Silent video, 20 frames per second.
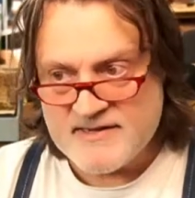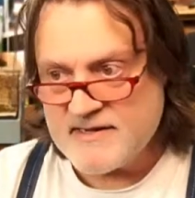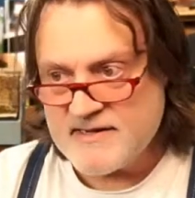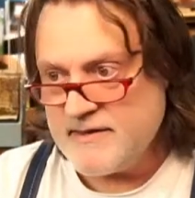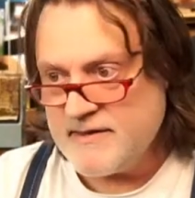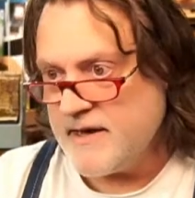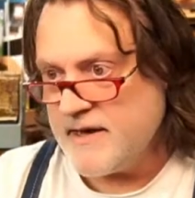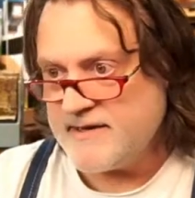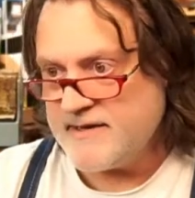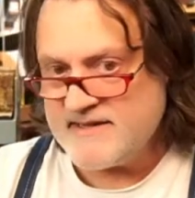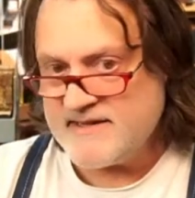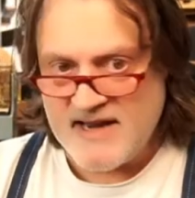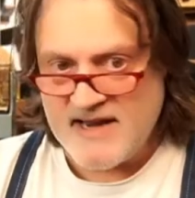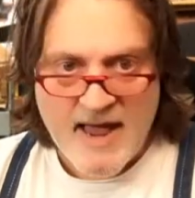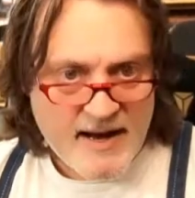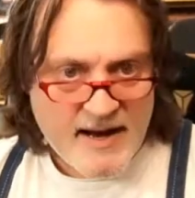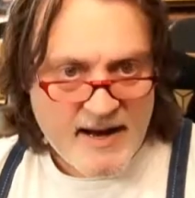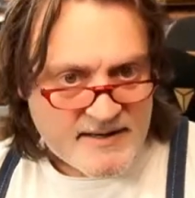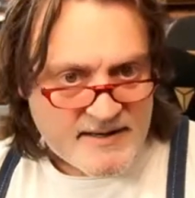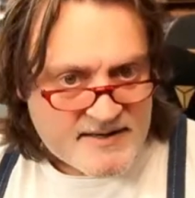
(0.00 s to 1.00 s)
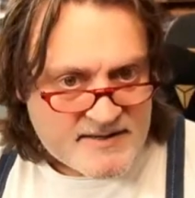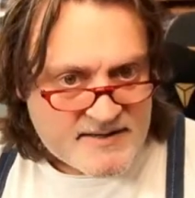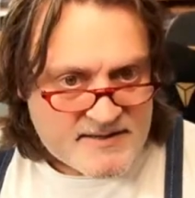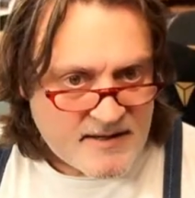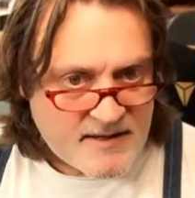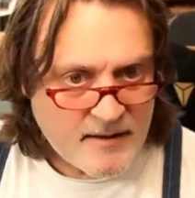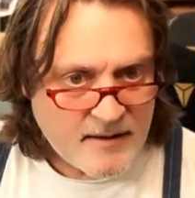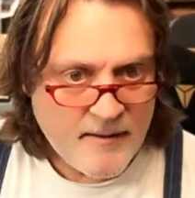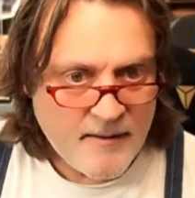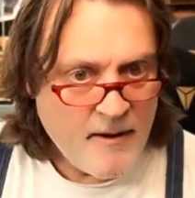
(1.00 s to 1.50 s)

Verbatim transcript: and the texts and